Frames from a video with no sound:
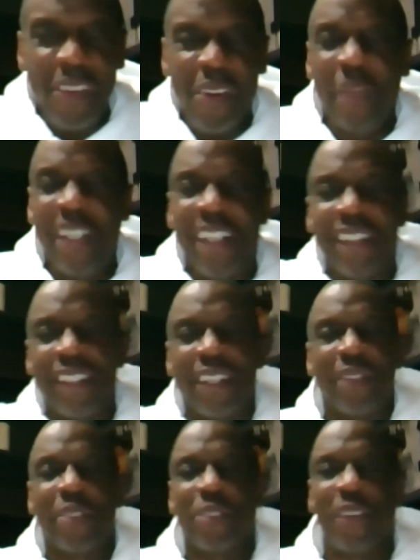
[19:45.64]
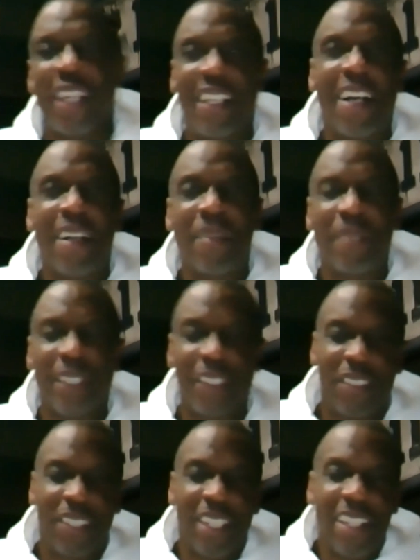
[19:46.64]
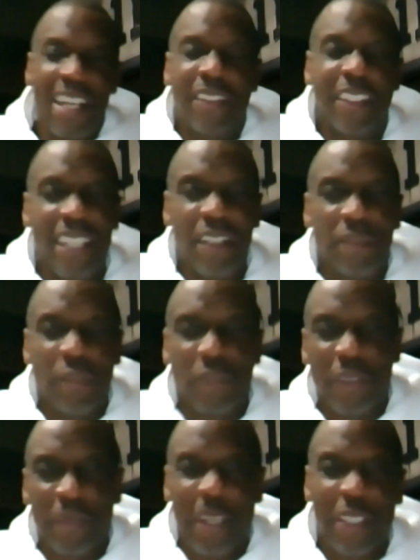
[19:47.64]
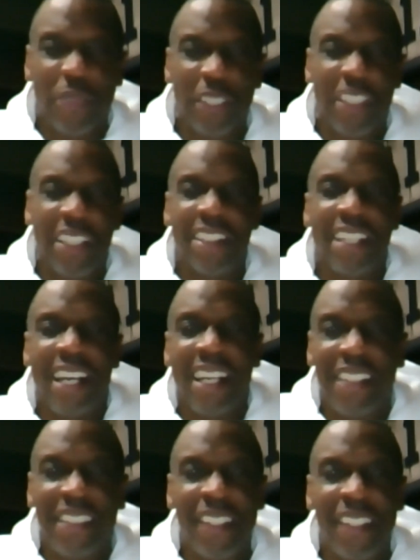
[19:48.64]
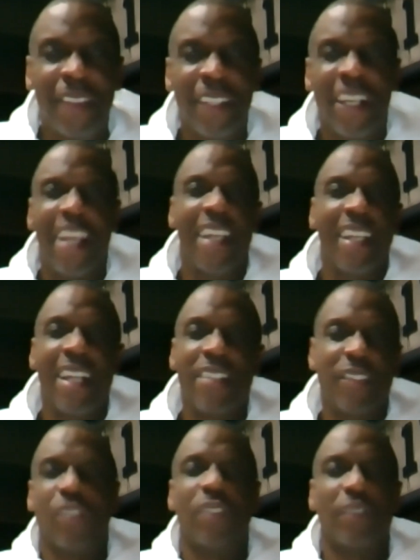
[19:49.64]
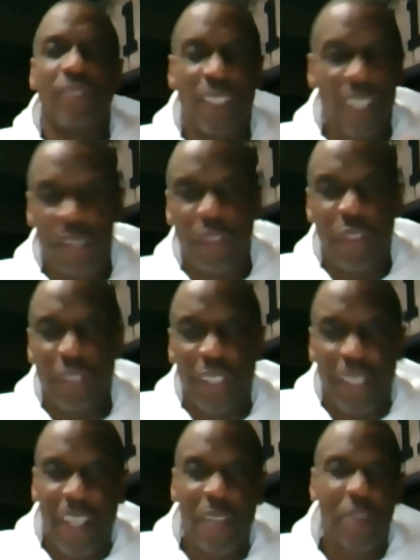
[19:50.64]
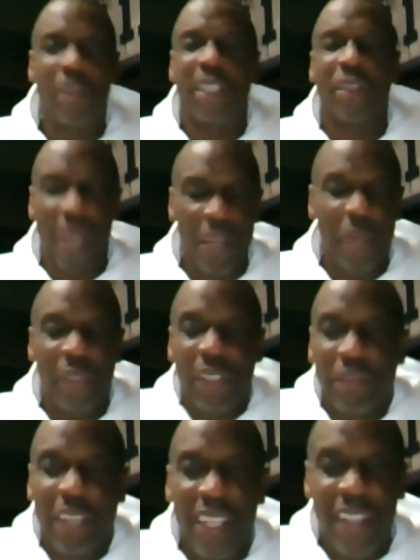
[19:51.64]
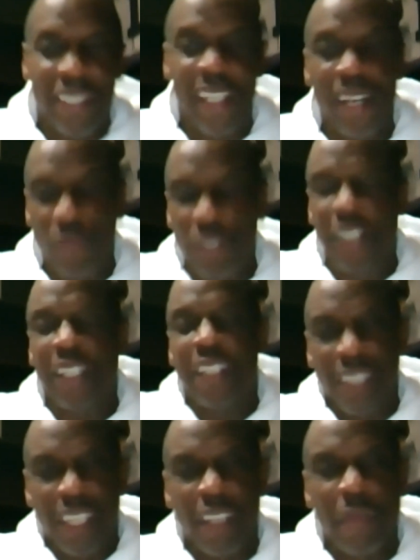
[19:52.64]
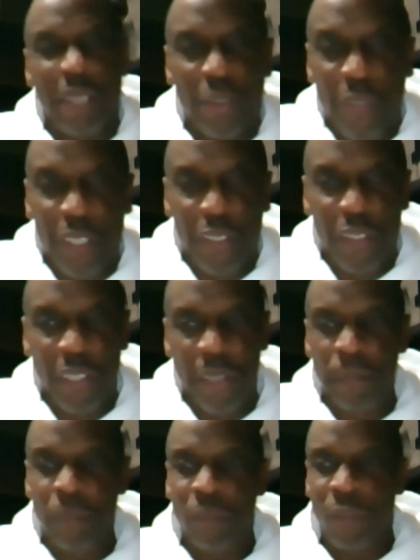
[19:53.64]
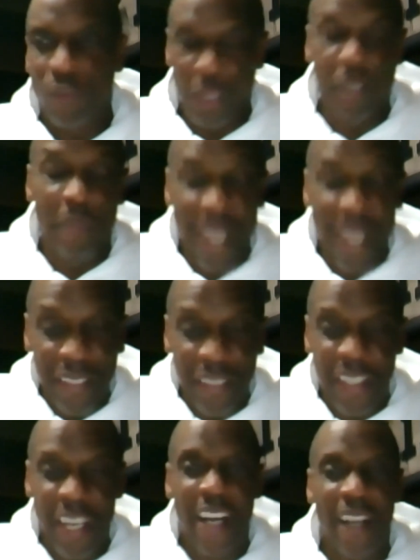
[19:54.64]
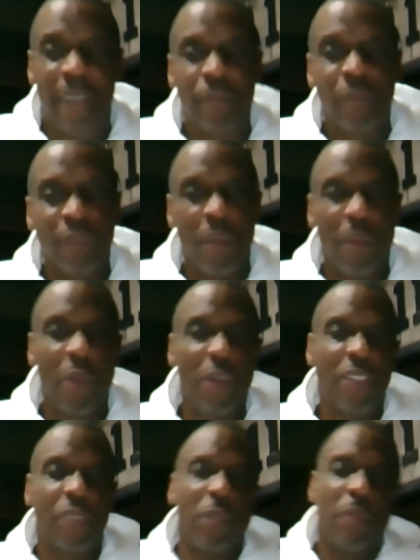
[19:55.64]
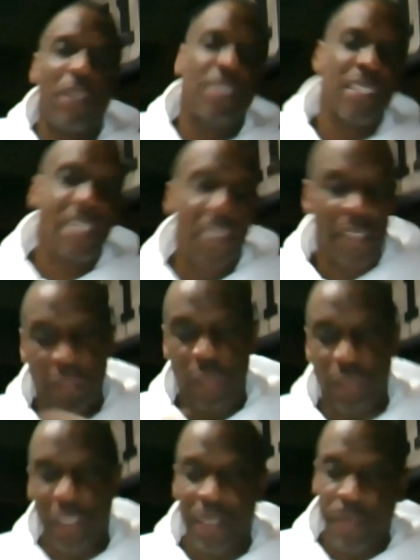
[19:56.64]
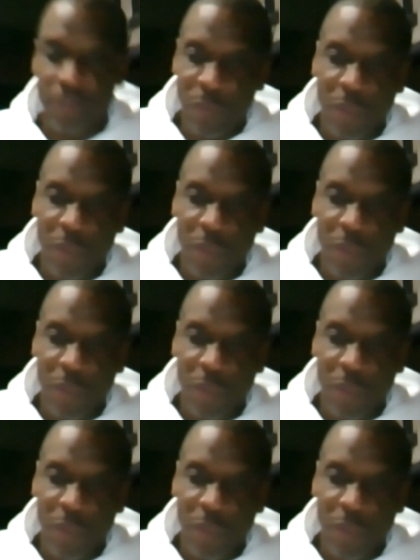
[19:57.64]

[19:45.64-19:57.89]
Oh, man, I thought it was great because after 94, the Mets wanted to cut ties, and I still love New York. I want to make it right with the fans, and I wanted to continue my career in New York. with the Mets. But once the Wilpons said they felt that